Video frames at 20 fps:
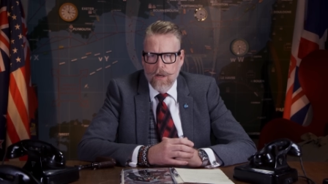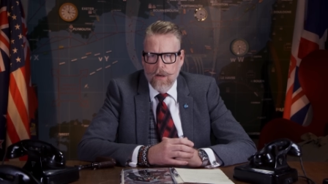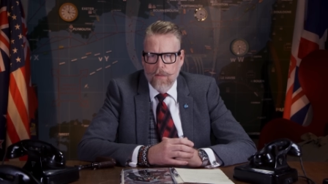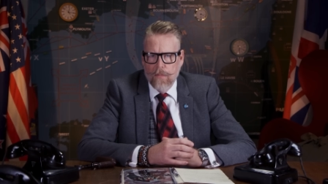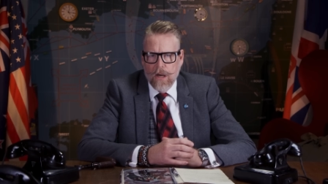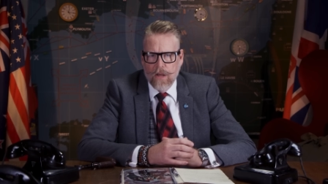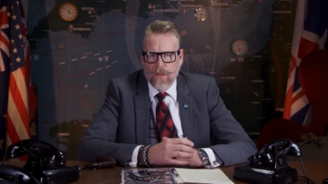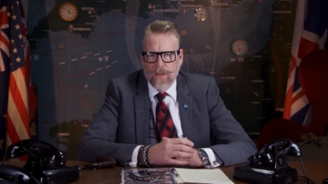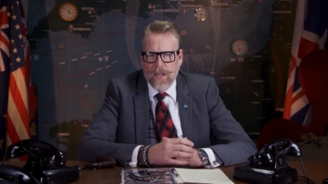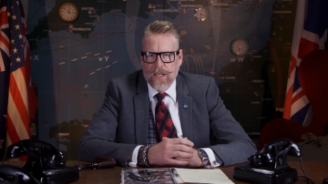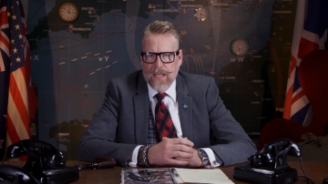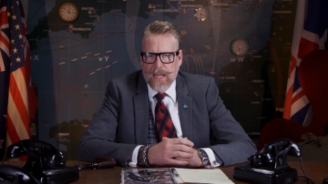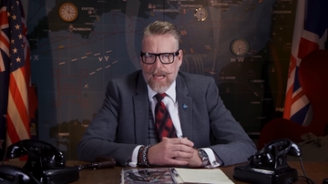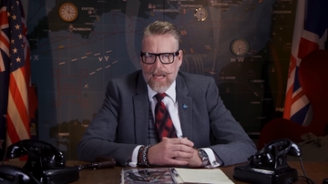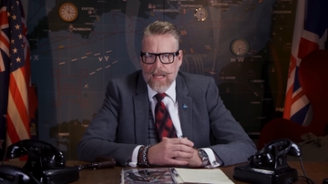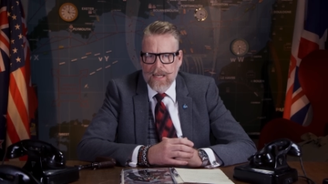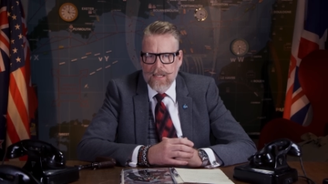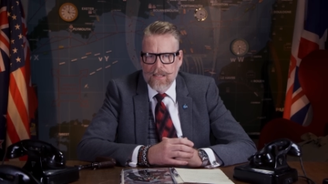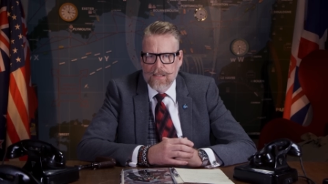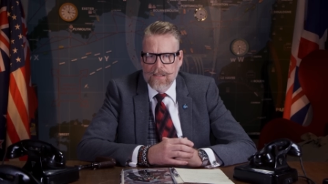Among the
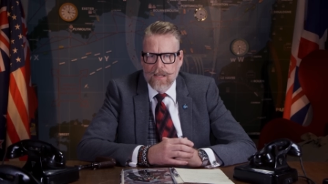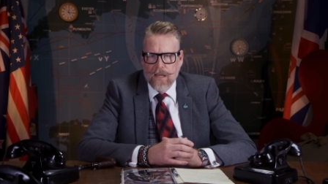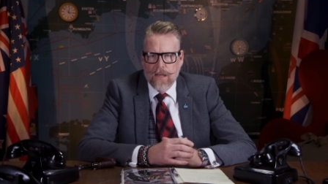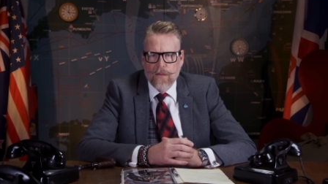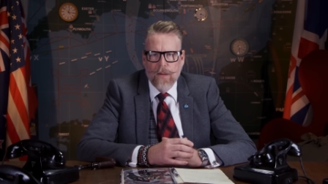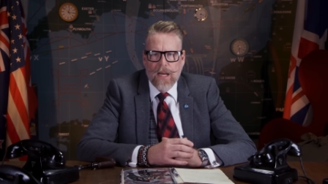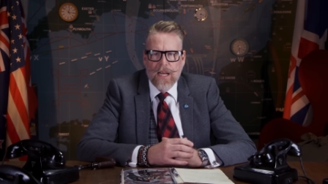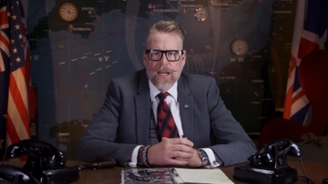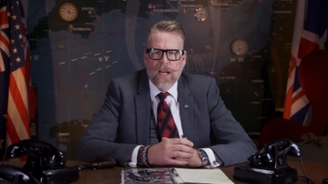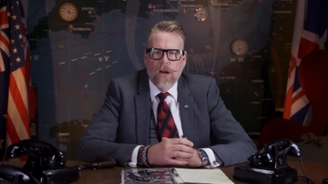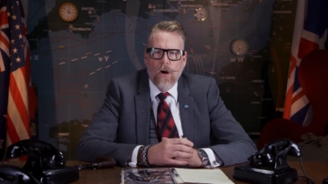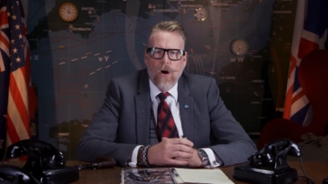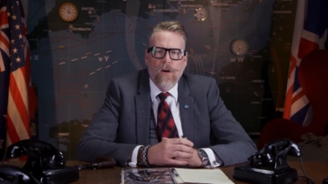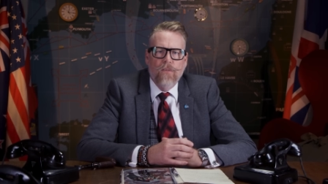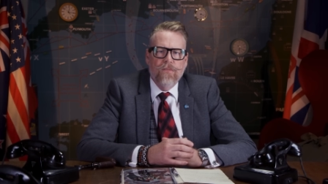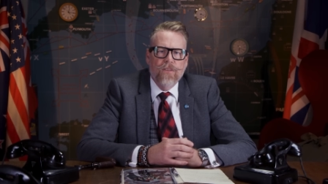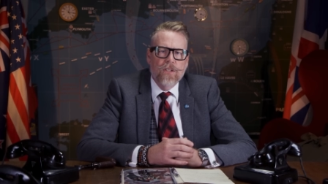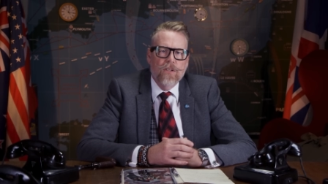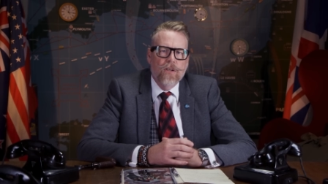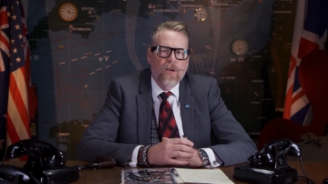dead is the commanding
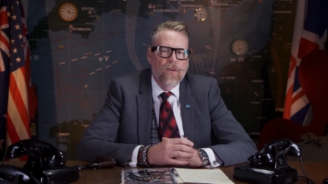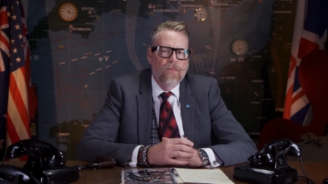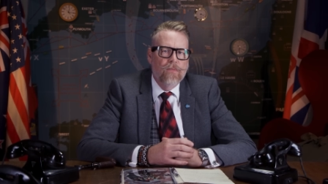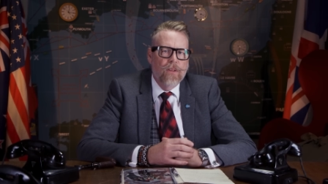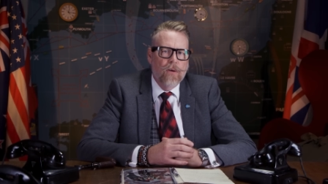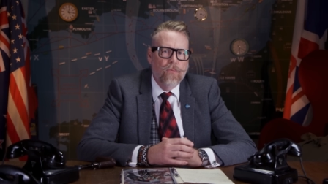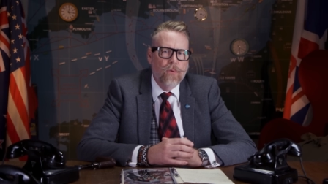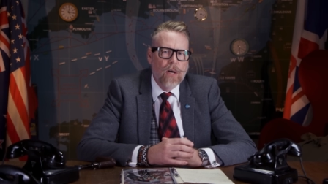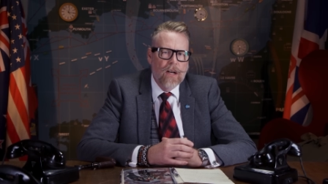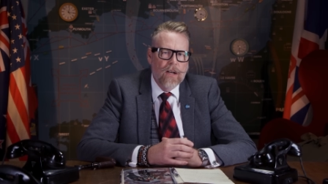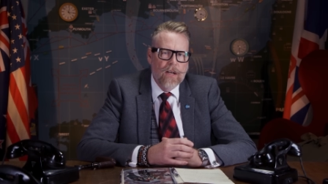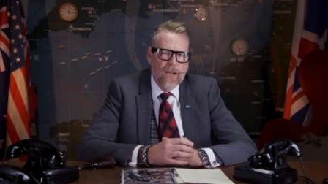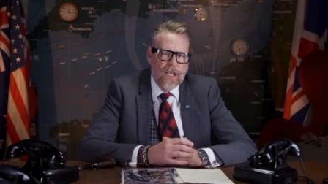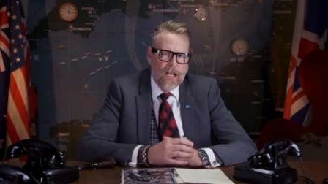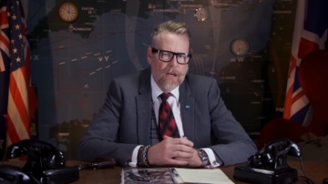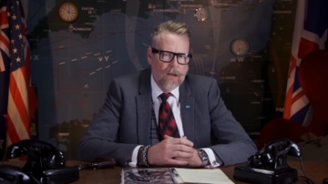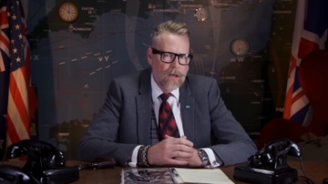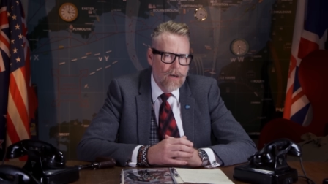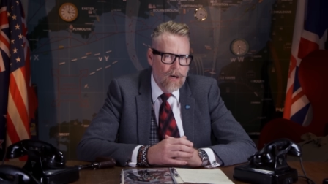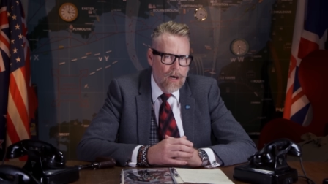officer of the
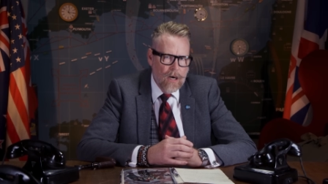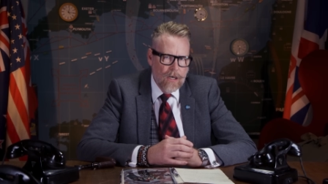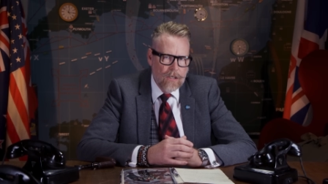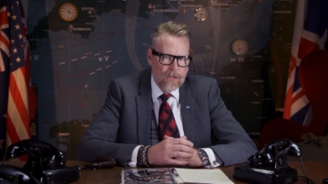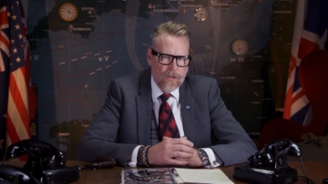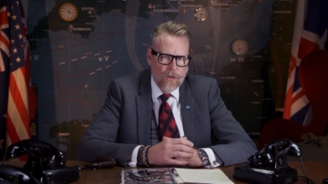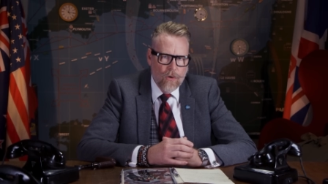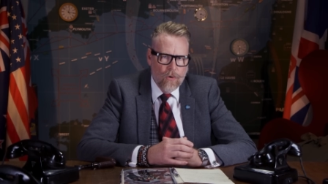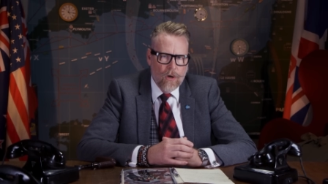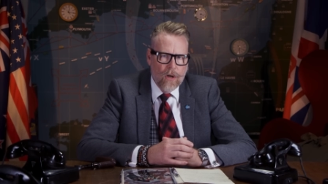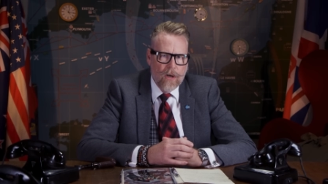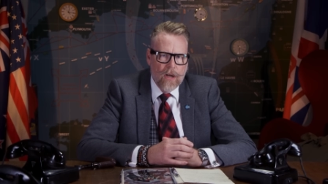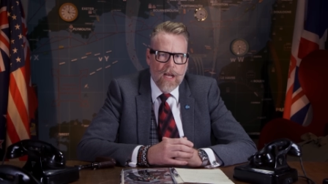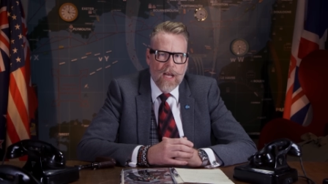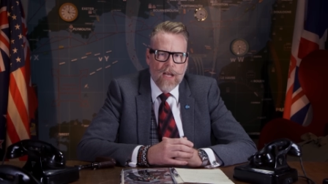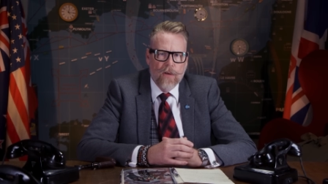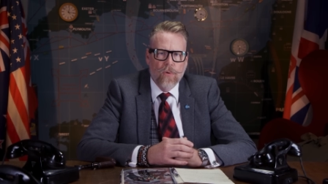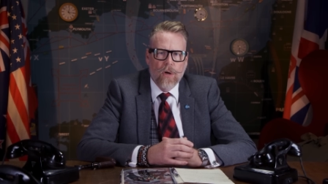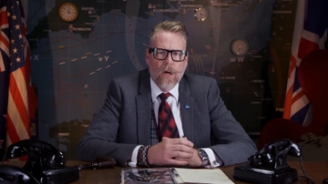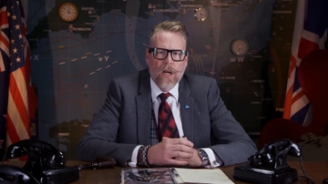Grenadier Guards, Lord
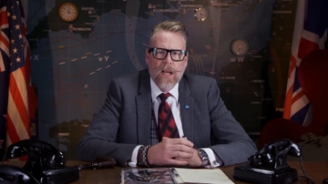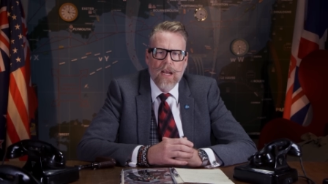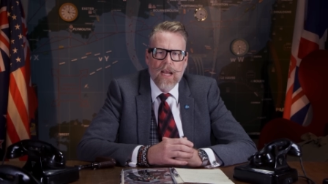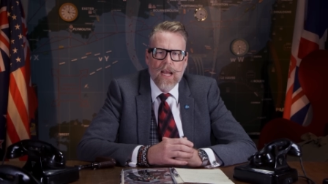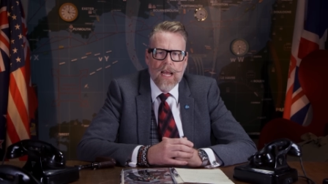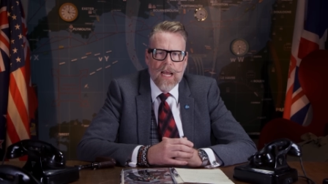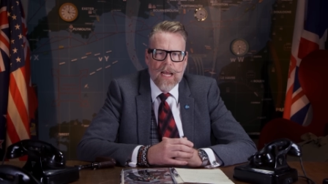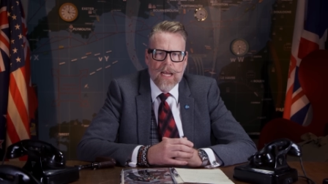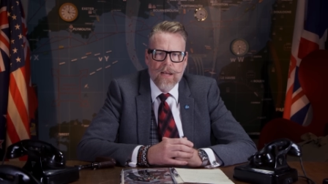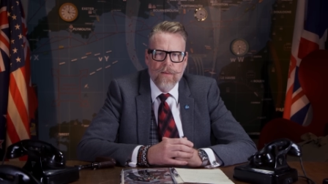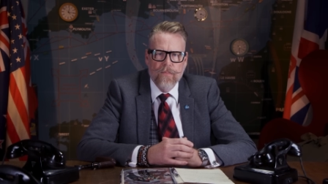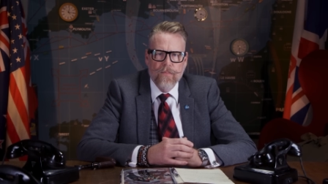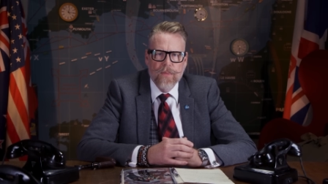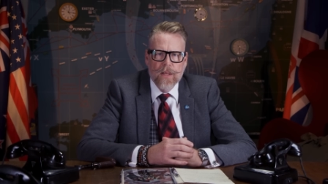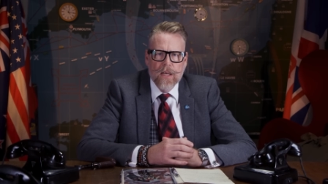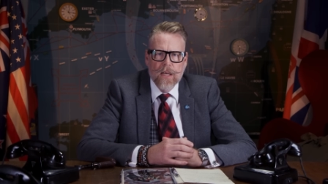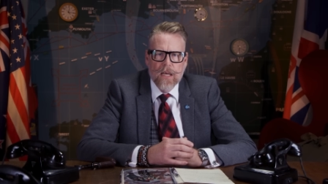Edward Hay.